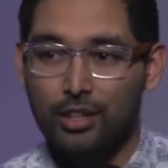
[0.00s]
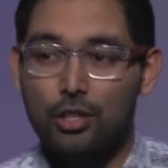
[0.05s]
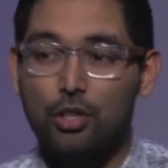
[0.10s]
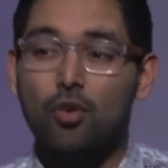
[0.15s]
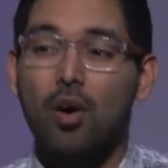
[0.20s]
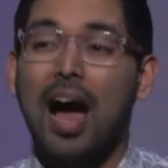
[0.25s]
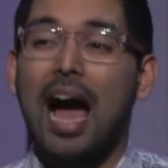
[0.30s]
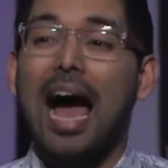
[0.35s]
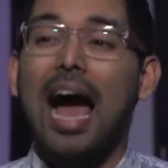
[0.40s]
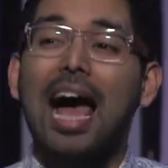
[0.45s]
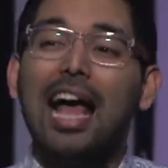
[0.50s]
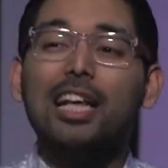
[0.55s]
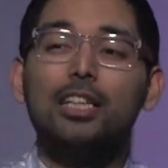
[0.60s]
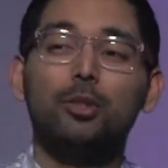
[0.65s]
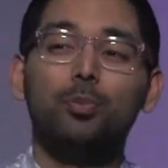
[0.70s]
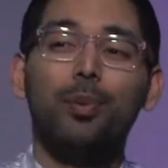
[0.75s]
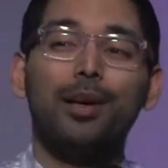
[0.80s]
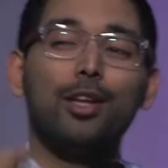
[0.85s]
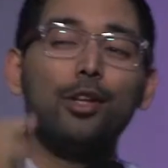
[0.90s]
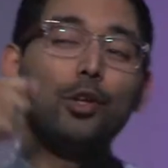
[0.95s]
You
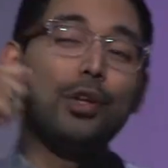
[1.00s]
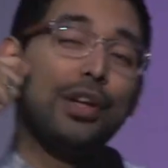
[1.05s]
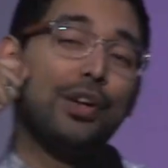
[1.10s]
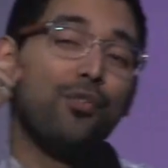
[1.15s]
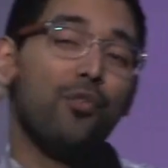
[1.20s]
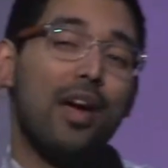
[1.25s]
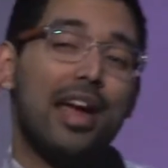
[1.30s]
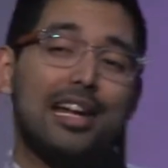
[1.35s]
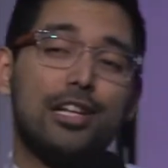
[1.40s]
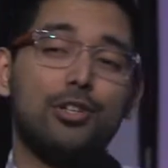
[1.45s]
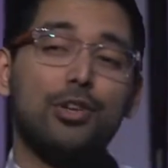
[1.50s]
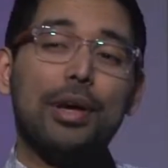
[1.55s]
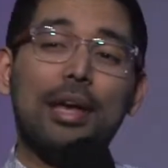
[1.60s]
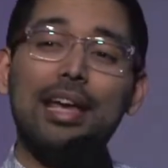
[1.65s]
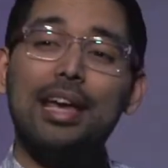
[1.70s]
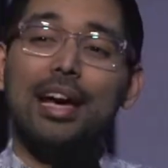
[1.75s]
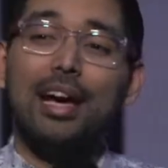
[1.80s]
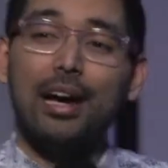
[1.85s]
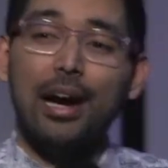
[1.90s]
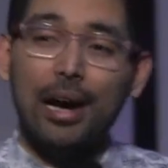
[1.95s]
asked, but you didn't wait to
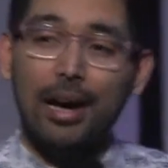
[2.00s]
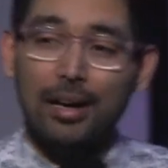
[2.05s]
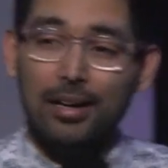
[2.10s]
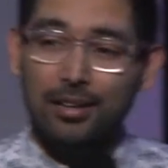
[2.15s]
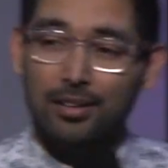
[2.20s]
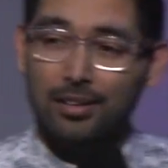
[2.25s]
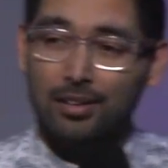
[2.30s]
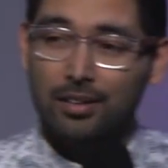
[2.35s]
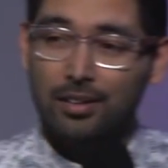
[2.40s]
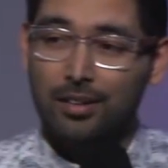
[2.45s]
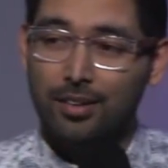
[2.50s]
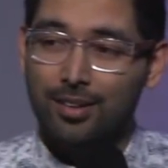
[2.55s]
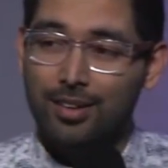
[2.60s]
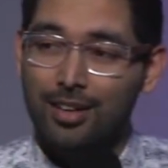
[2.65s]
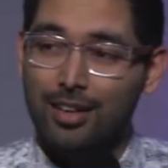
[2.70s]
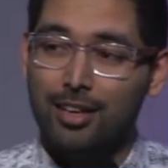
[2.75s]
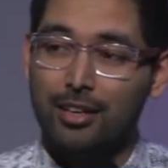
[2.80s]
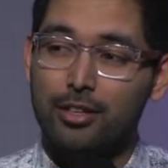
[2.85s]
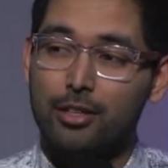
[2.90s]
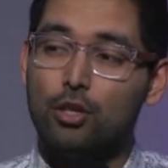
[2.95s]
hear.
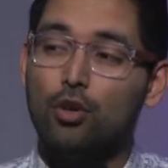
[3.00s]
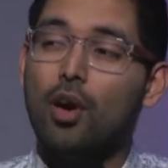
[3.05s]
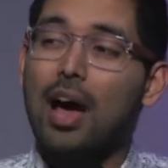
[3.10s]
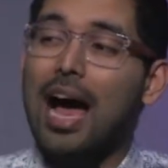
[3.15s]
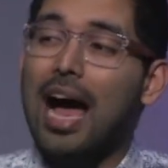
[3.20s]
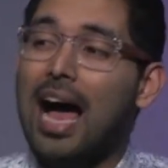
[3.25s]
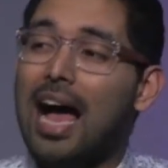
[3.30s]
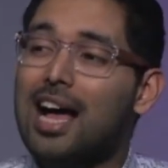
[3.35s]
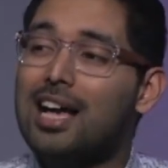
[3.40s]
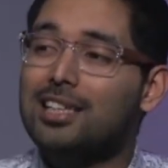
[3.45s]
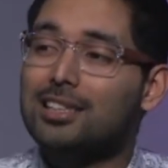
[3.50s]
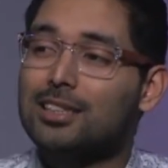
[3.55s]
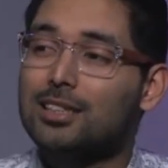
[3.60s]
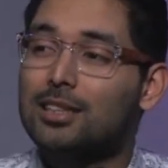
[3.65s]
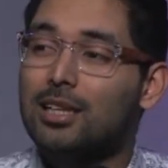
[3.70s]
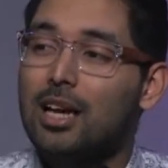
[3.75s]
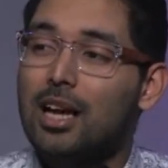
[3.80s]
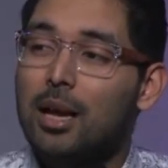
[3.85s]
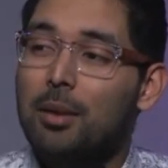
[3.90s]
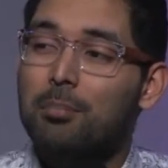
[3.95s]
You
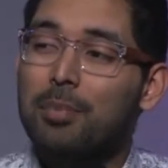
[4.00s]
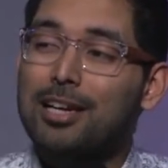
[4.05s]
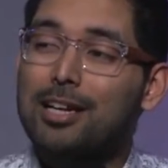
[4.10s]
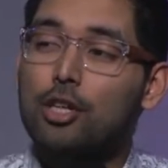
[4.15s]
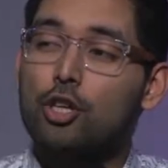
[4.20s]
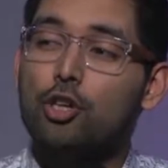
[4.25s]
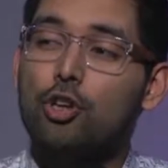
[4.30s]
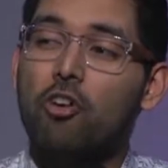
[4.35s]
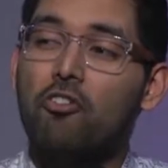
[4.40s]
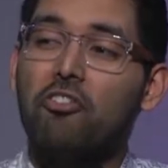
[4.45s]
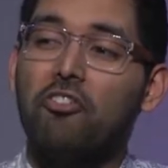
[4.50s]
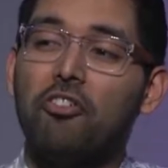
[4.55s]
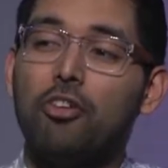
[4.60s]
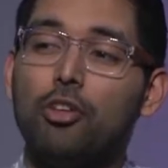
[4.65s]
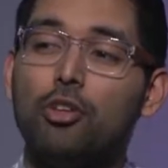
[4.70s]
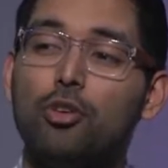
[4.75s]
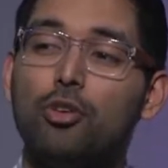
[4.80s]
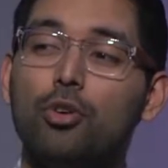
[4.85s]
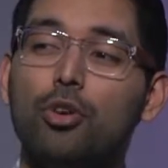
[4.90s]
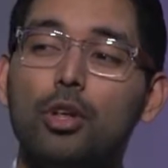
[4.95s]
asked, but
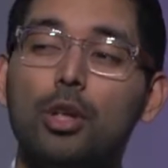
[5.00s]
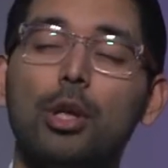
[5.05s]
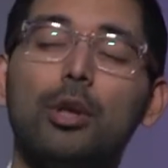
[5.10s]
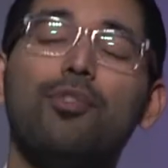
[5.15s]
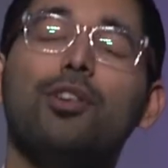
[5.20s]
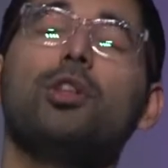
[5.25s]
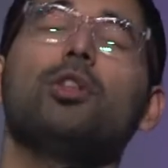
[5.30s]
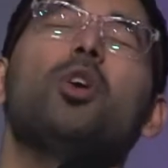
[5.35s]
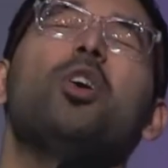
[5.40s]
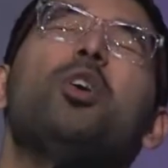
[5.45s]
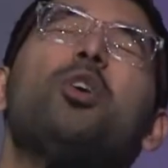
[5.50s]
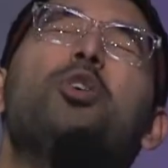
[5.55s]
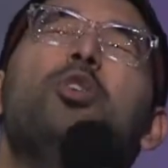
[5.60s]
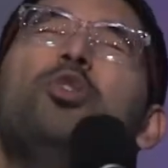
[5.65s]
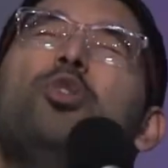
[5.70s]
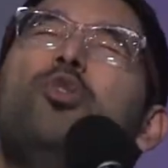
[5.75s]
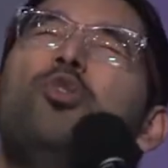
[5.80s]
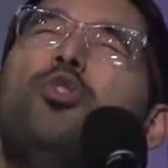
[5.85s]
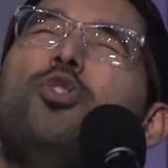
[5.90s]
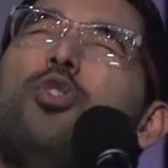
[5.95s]
even though
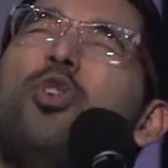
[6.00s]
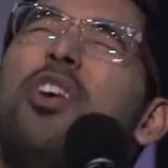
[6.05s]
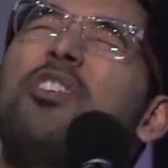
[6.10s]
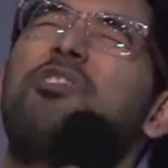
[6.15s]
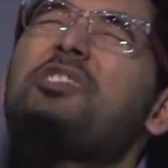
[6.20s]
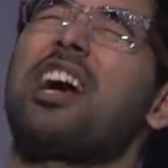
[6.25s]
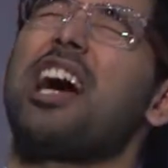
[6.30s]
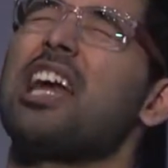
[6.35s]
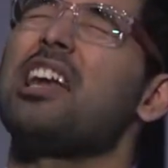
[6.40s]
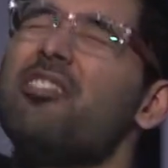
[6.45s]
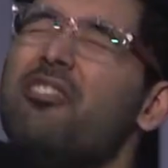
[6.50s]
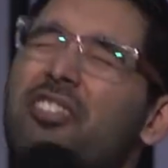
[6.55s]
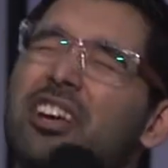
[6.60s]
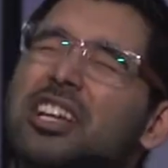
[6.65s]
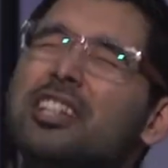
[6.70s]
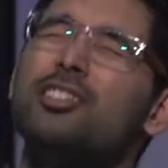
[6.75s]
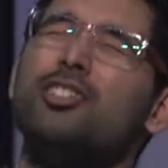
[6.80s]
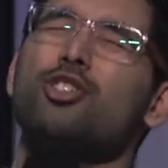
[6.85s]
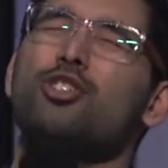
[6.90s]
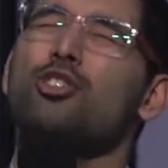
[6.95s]
you have
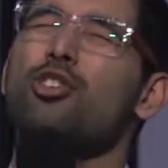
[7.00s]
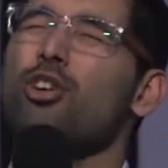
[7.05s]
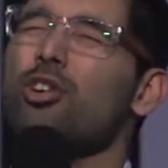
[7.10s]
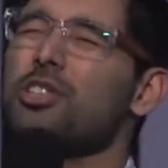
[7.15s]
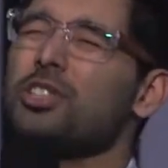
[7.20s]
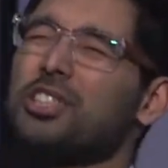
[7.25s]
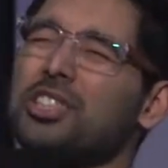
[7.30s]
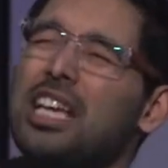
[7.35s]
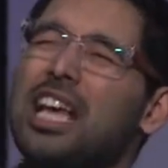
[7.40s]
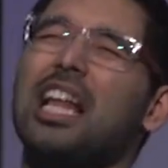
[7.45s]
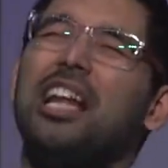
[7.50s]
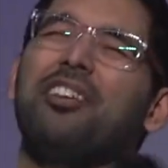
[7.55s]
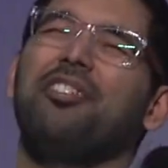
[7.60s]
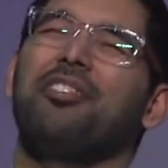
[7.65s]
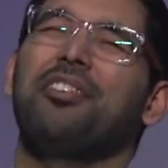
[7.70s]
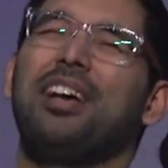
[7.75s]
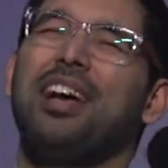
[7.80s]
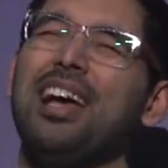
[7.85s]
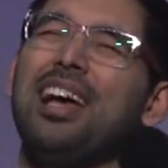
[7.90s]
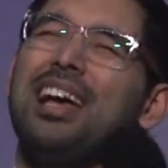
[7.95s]
convinced
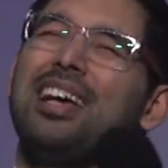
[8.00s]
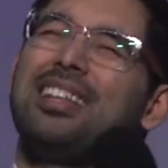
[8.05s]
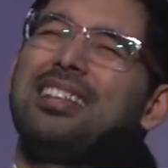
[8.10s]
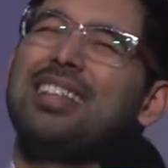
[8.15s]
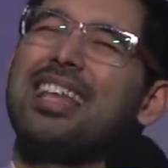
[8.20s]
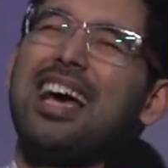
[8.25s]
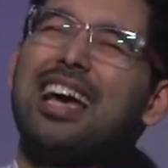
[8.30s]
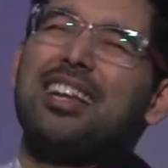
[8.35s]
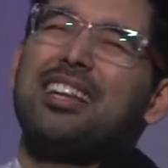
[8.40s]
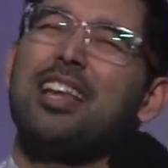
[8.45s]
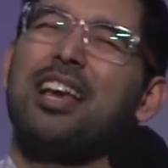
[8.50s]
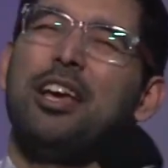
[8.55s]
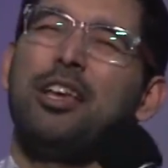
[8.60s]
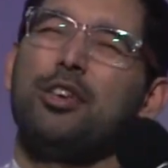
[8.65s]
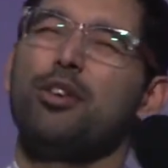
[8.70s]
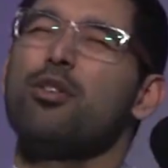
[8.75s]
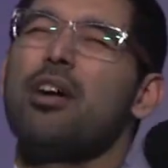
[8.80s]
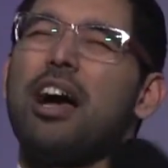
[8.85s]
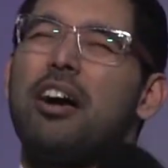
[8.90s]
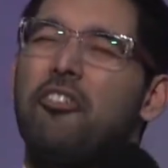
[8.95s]
yourself that
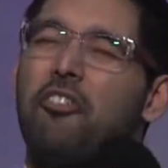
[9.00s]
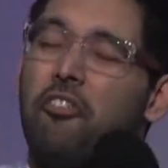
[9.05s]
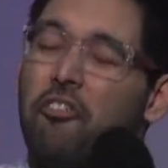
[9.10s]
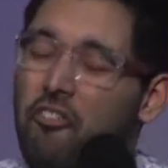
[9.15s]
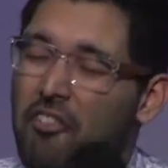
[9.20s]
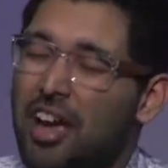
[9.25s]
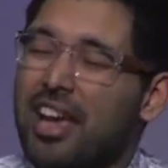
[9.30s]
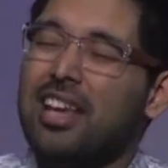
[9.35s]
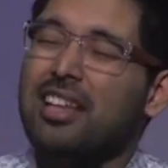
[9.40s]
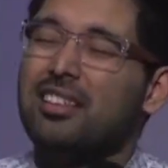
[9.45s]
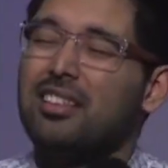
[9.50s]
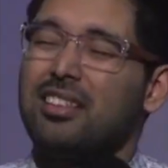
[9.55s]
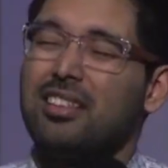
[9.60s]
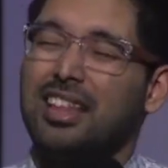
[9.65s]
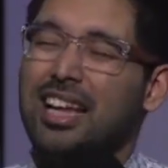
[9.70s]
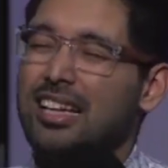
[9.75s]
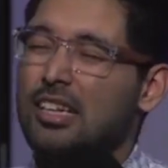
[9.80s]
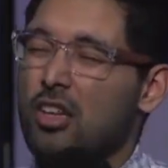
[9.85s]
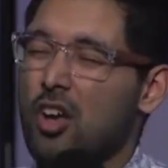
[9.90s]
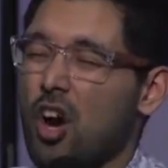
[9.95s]
you have faith
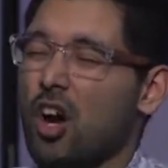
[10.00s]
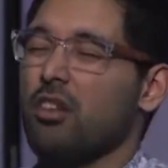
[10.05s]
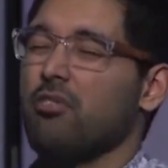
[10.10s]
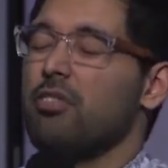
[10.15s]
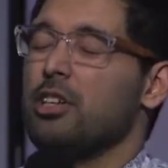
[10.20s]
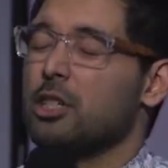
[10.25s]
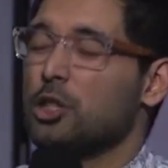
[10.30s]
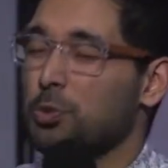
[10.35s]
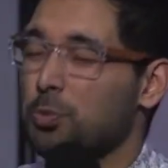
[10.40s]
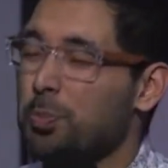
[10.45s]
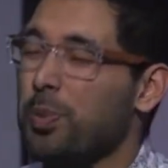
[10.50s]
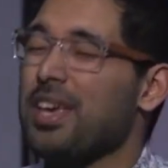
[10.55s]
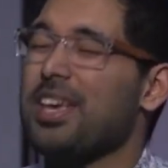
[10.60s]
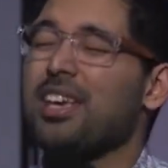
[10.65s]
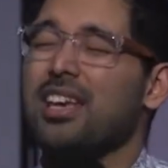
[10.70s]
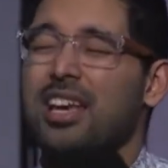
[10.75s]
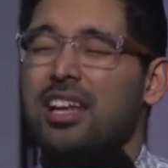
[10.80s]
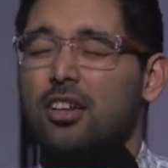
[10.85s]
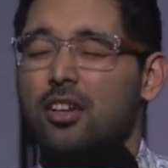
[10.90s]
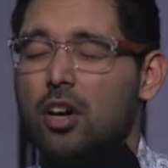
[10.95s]
that God will
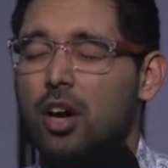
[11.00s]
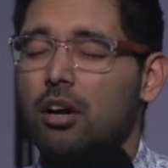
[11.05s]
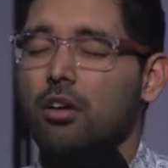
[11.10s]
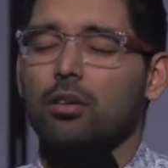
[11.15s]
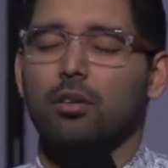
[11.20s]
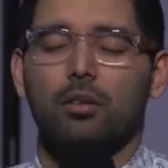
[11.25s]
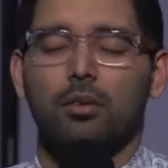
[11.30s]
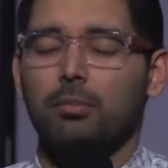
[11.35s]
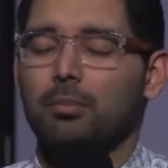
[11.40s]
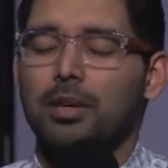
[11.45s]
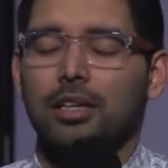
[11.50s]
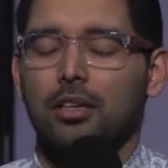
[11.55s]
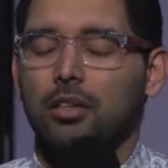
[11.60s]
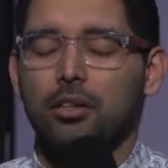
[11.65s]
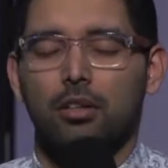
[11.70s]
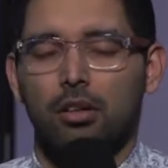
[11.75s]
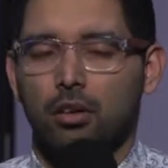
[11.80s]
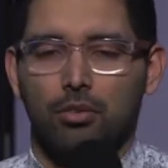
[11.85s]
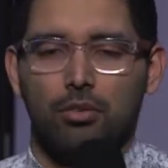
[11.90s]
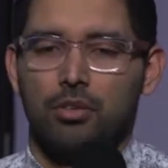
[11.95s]
speak, and God, but
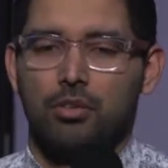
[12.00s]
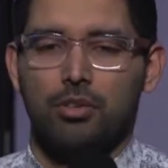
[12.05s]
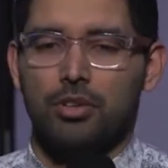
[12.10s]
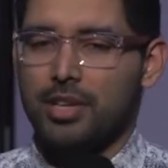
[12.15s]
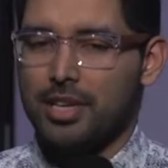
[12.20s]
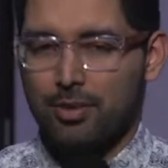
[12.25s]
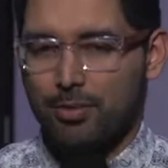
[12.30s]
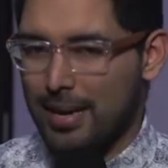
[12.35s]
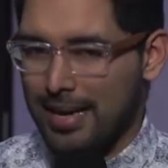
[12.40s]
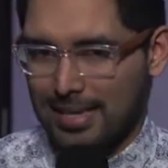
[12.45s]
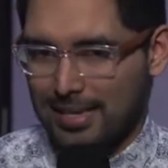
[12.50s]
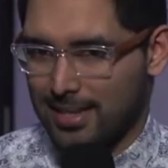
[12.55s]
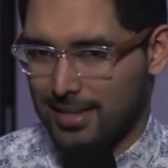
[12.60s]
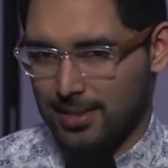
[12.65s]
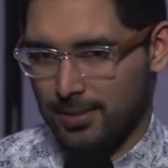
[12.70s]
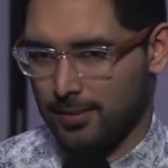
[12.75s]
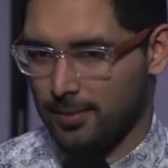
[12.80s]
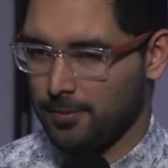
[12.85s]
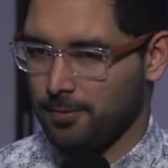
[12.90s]
no, you didn't wait.